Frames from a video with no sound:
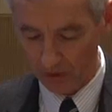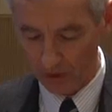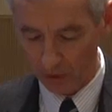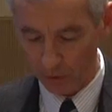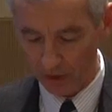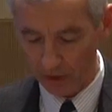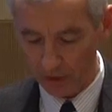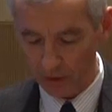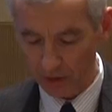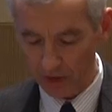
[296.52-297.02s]

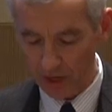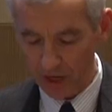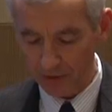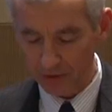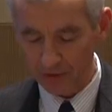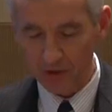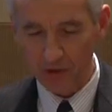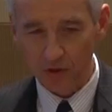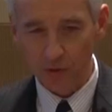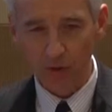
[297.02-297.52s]
Now, whether or
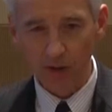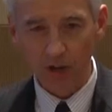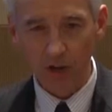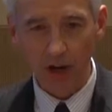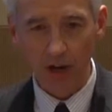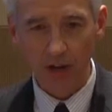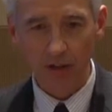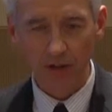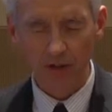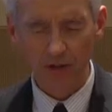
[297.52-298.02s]
not this is
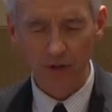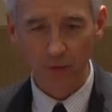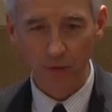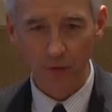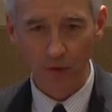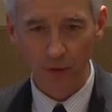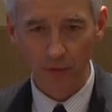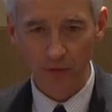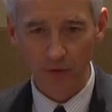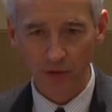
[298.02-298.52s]
regarded as a
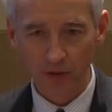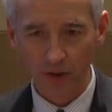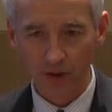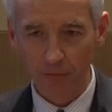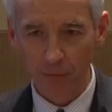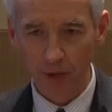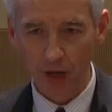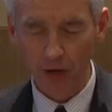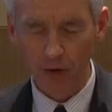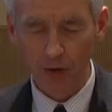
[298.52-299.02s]
form of
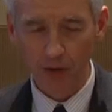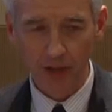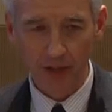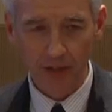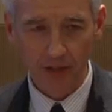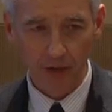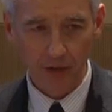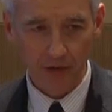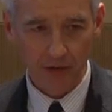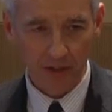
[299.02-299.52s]
soft power, and
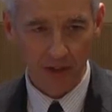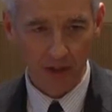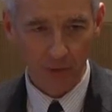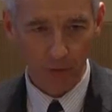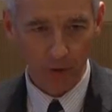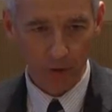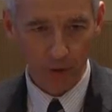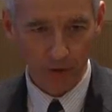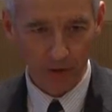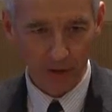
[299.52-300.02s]
I dare say
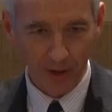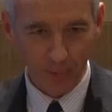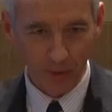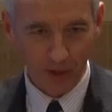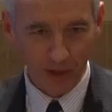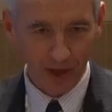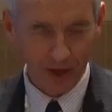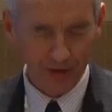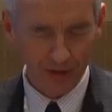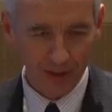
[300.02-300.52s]
once you get
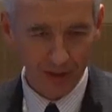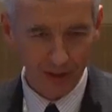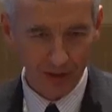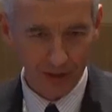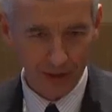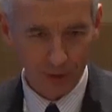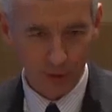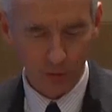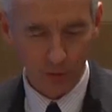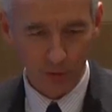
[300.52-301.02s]
beyond the
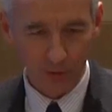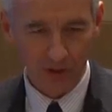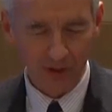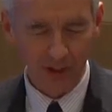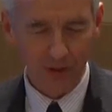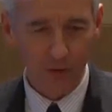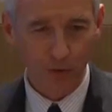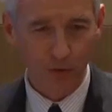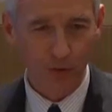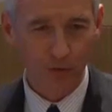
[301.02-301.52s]
intellectual
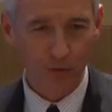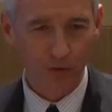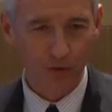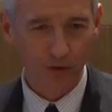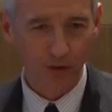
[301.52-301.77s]
elite, the term